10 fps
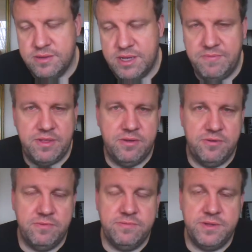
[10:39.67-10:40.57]
Even
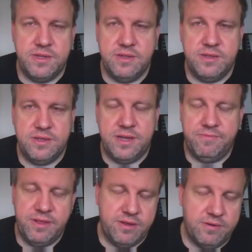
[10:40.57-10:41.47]
those that
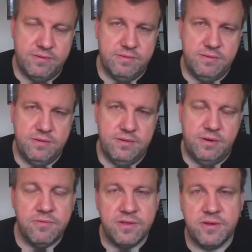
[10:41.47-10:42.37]
we don't
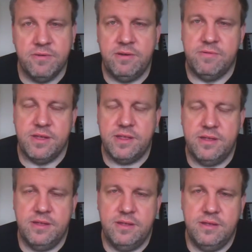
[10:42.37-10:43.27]
always agree with.
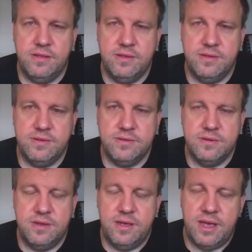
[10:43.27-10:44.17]

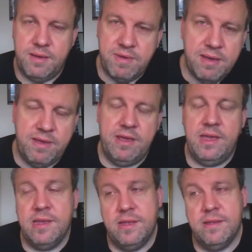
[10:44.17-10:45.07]
And
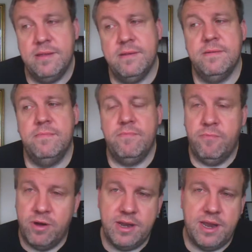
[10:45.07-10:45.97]
maybe
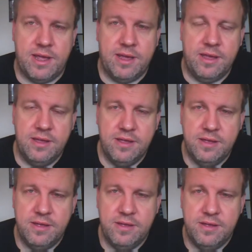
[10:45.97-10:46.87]
one day
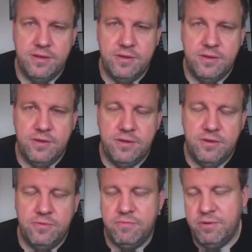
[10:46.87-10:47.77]

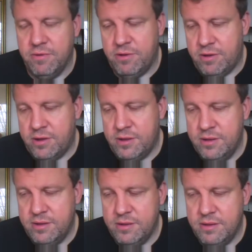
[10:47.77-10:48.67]
we will all
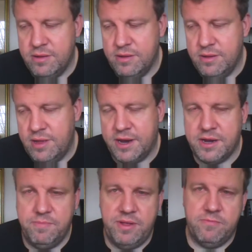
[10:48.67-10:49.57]

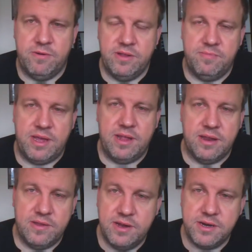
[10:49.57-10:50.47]
actually be the ones making
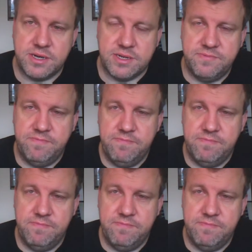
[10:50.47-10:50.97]
the decisions